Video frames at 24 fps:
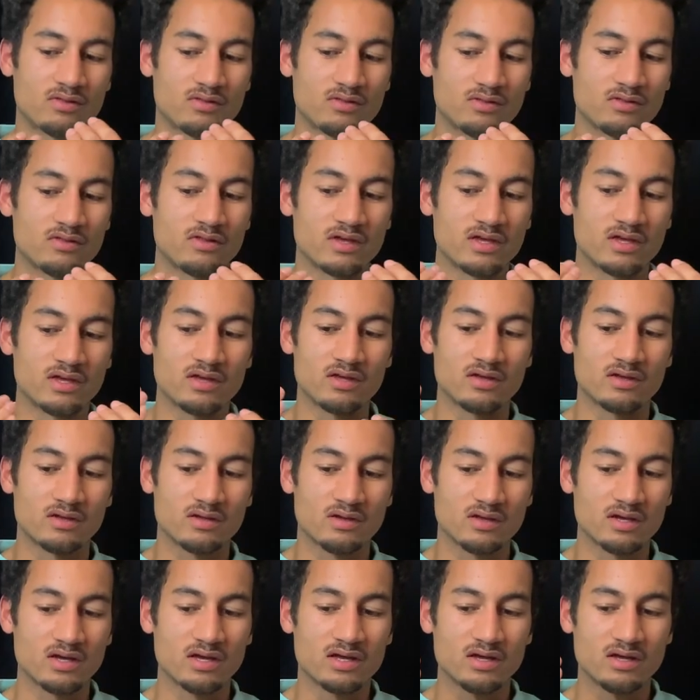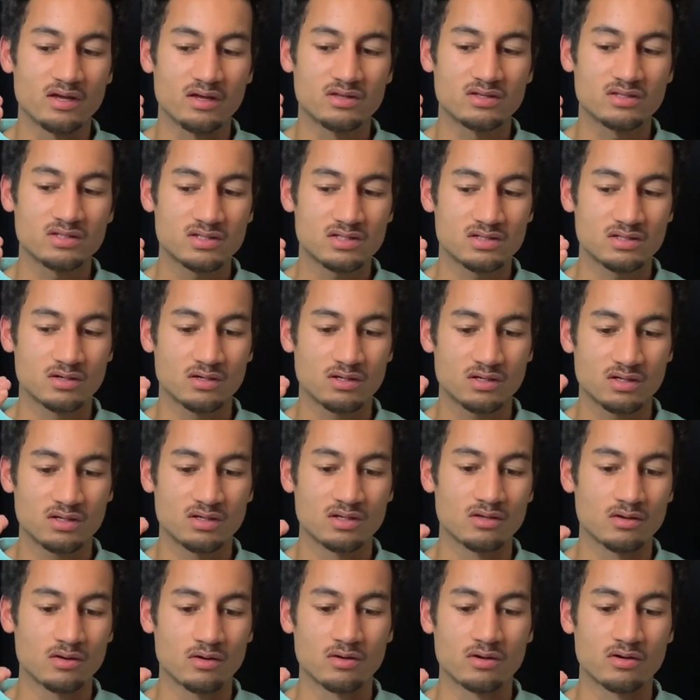the
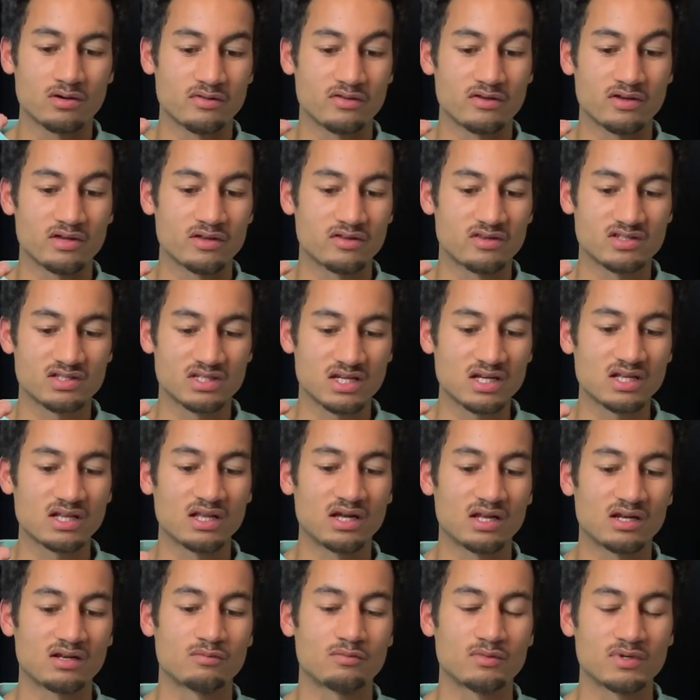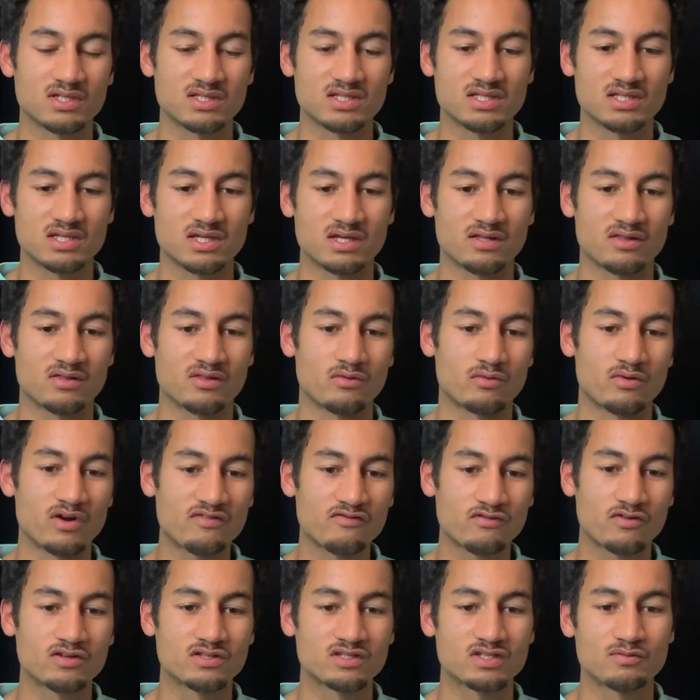certain or the single elements in the
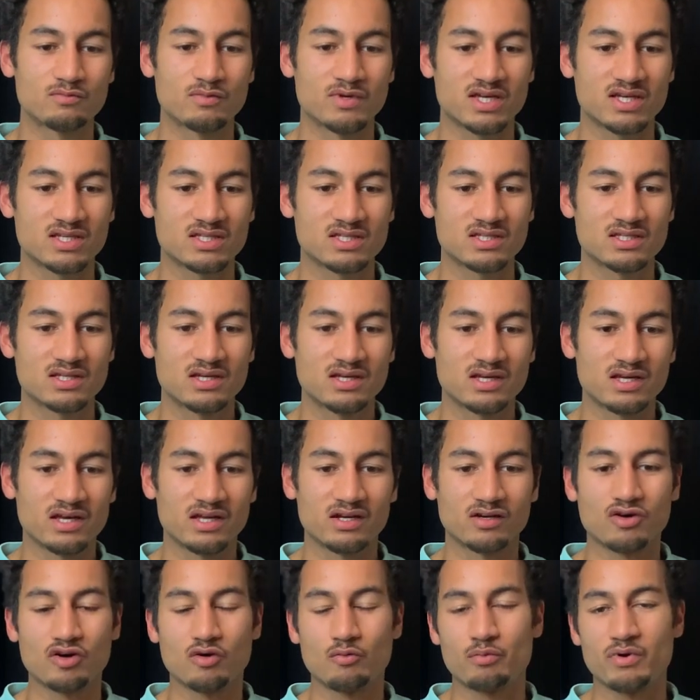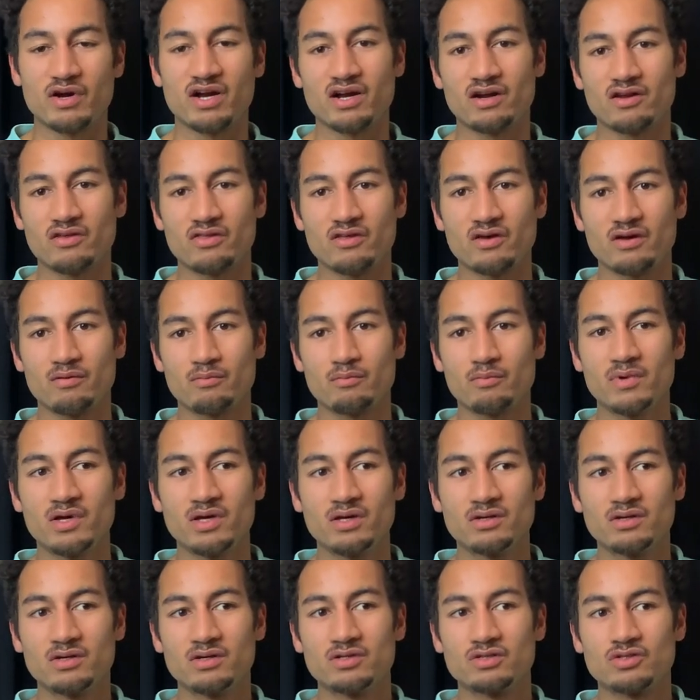reference mix and compare them
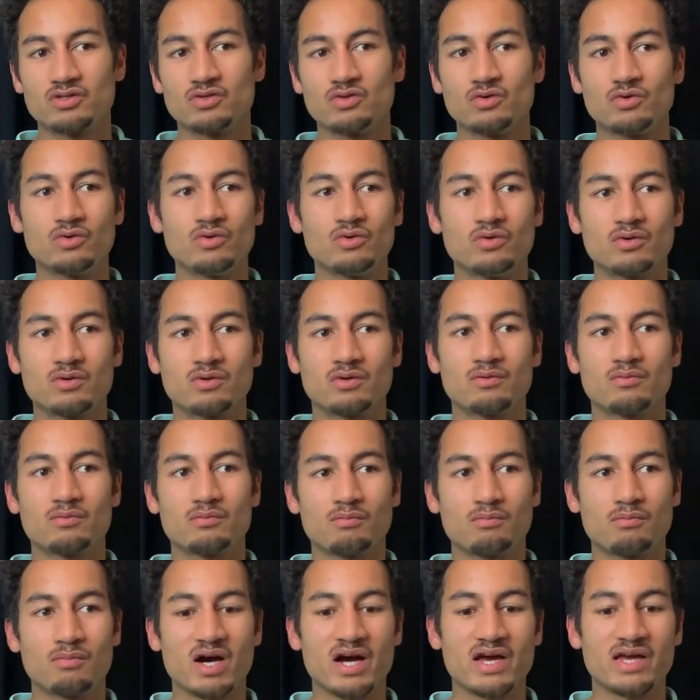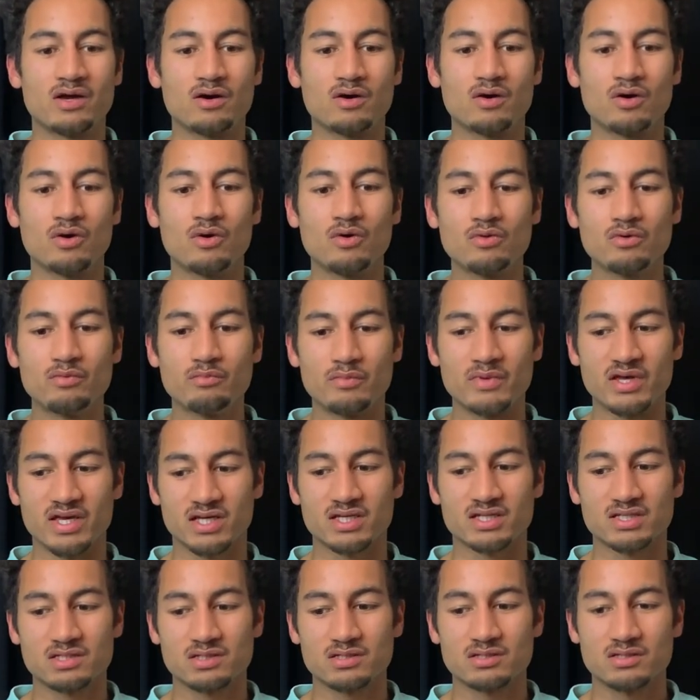to my own
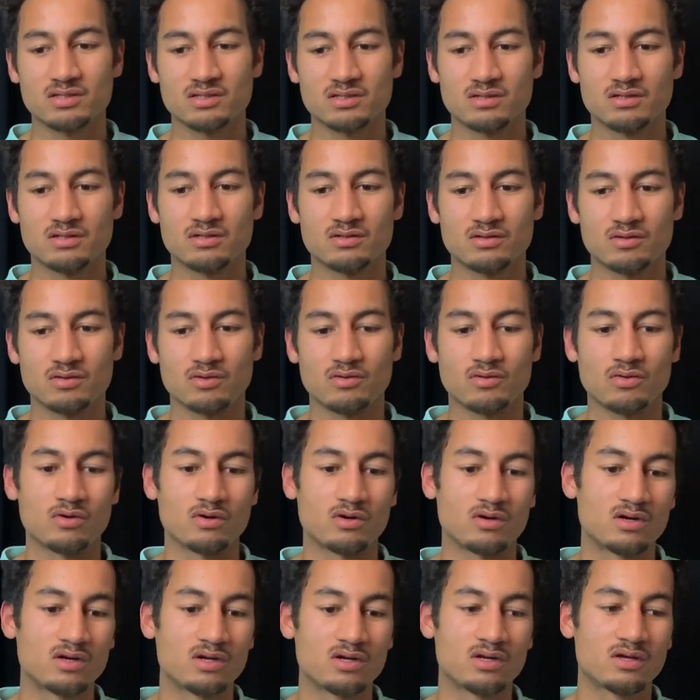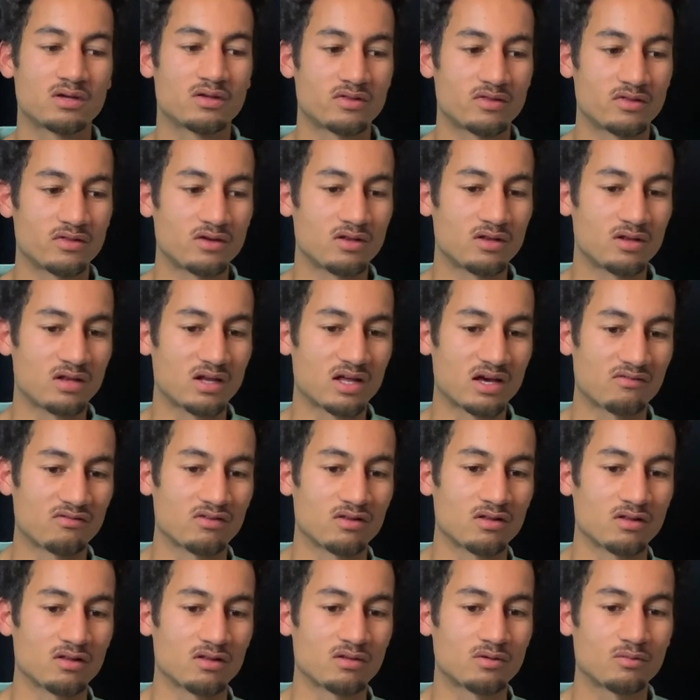mix, or the
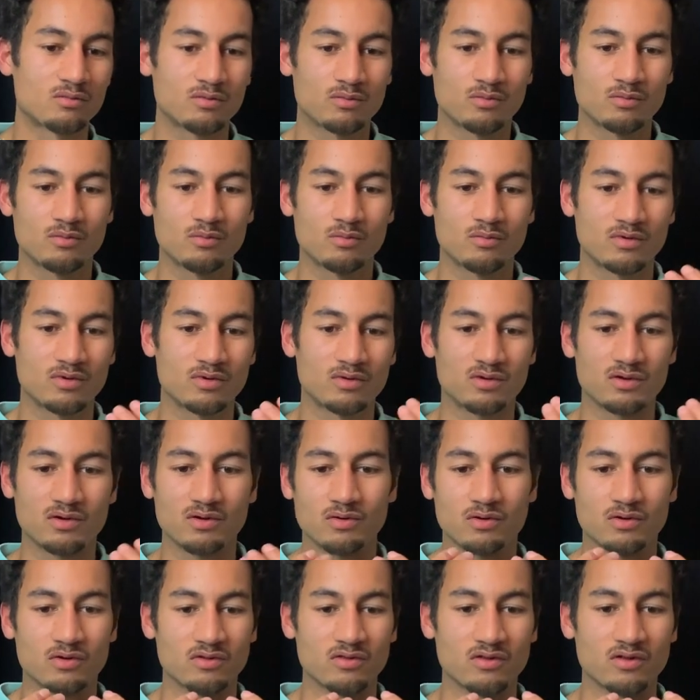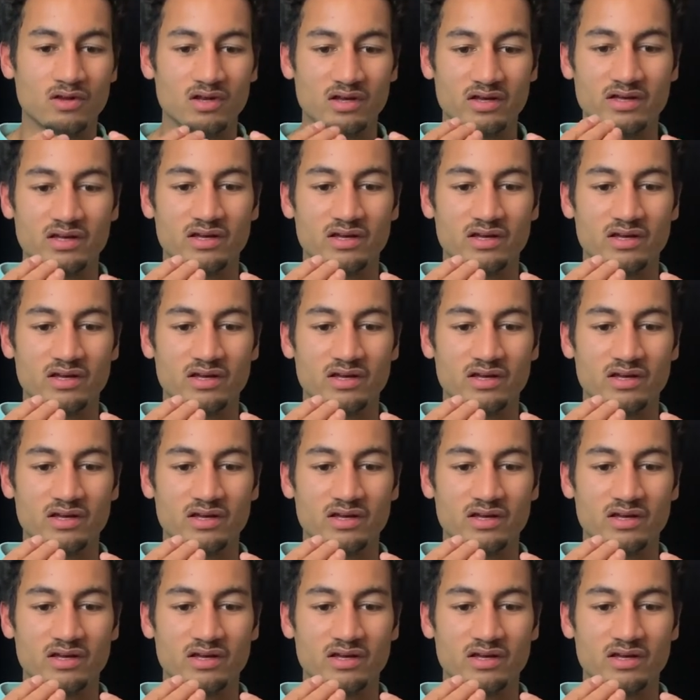level or the